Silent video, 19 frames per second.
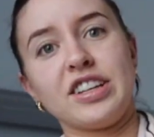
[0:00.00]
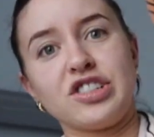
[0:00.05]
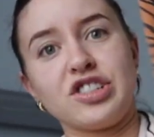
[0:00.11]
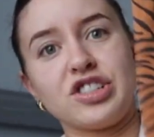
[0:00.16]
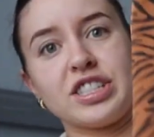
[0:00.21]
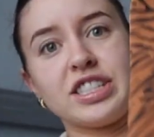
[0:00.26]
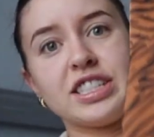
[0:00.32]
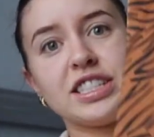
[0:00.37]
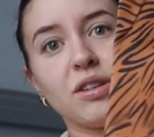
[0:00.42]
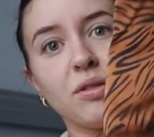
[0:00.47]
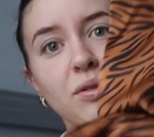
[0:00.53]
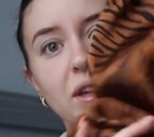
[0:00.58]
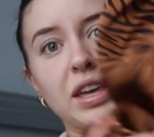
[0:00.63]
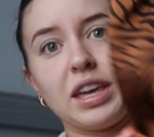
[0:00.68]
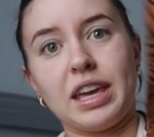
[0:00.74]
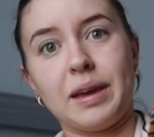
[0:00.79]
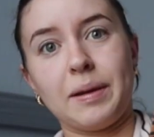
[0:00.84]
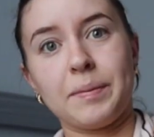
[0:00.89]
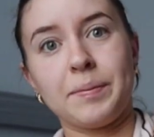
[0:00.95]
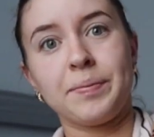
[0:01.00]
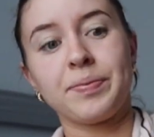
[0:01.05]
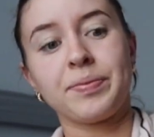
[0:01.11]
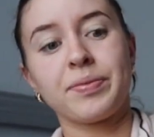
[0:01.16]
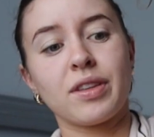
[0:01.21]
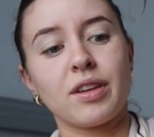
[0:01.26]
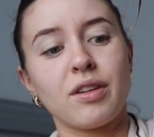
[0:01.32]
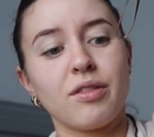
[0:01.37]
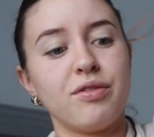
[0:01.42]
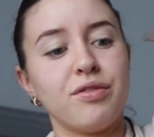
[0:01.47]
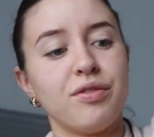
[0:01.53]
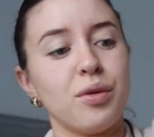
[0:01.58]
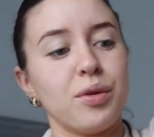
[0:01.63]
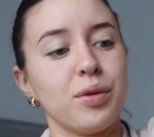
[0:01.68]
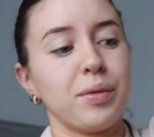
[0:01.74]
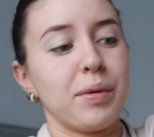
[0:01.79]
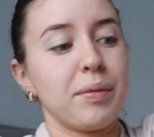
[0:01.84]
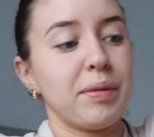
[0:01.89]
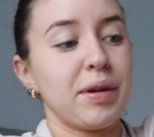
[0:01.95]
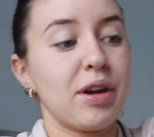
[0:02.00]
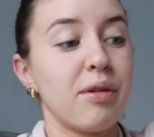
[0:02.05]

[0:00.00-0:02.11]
then just silky for when we